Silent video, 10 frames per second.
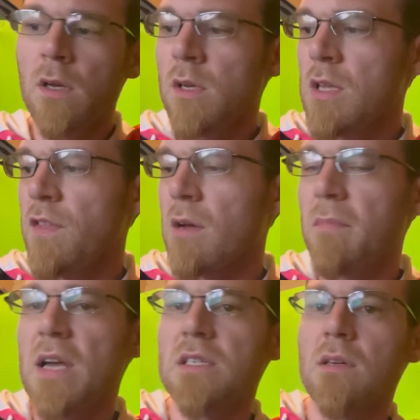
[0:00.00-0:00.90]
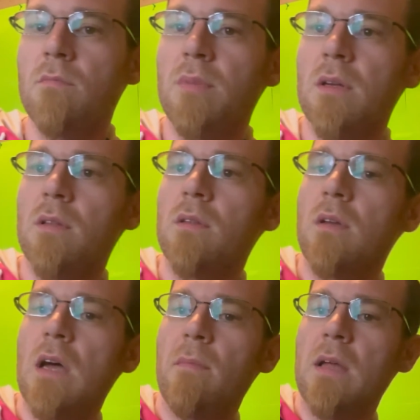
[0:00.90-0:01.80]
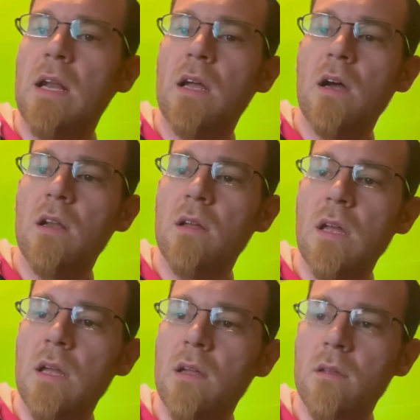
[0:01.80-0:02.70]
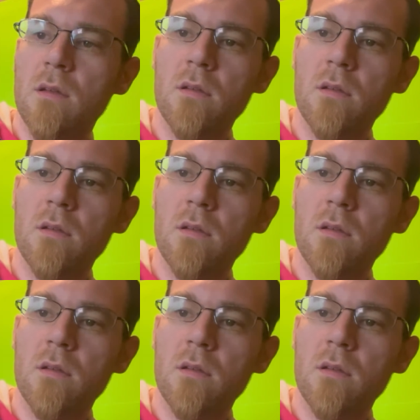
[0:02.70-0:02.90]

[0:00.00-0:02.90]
Nothing amazing, but I'm glad I got it. And